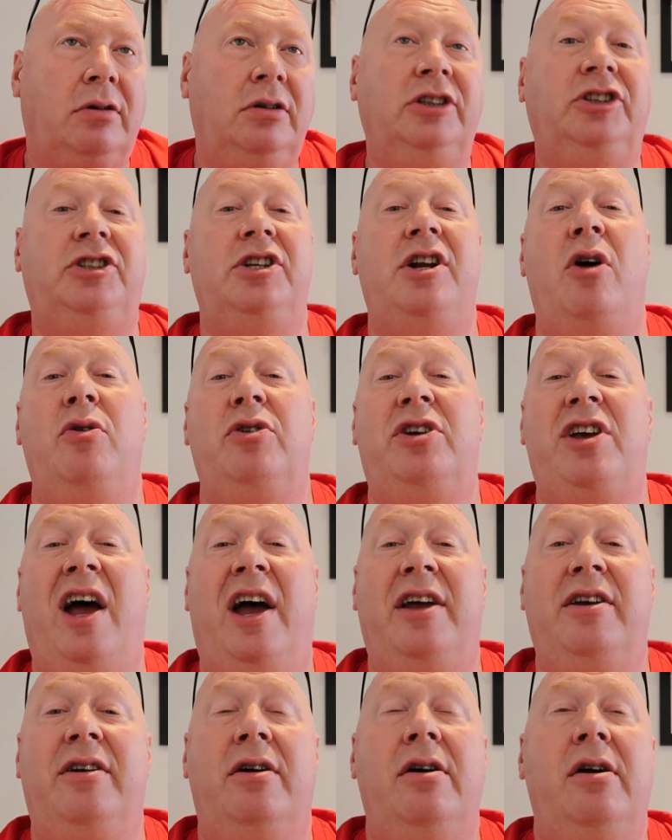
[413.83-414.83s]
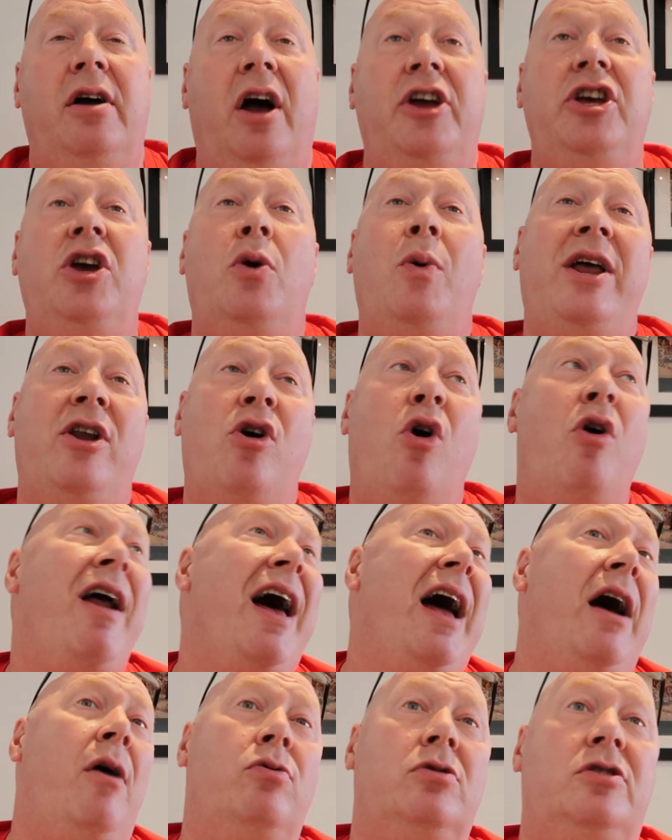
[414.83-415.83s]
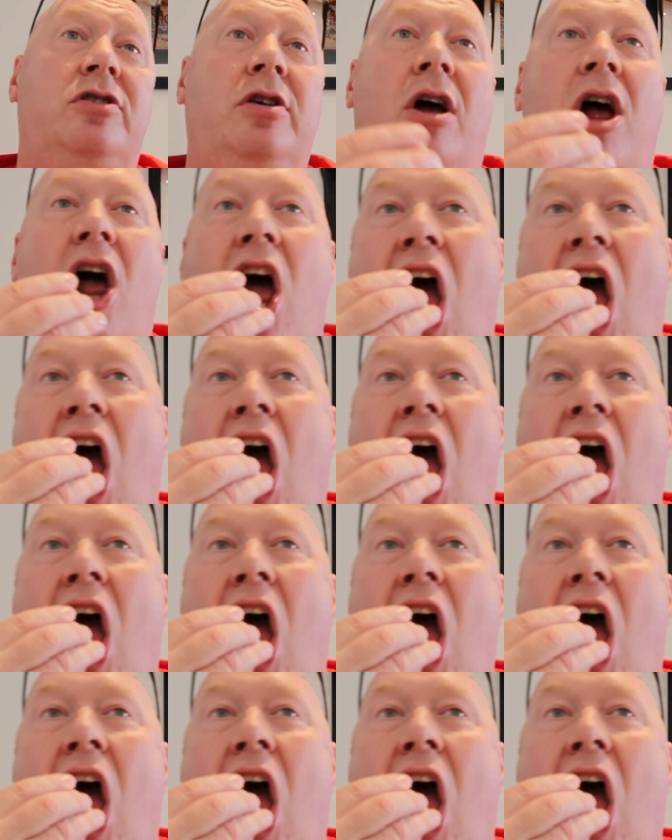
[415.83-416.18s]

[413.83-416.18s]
It's an okay. Are you in or out?